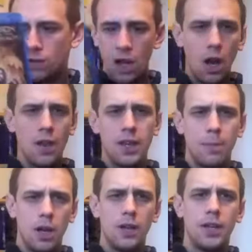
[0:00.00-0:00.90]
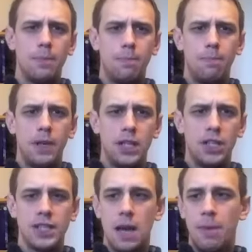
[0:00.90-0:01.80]
lot of the
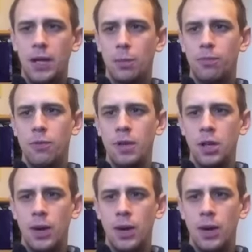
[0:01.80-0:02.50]
editions that I pick up from the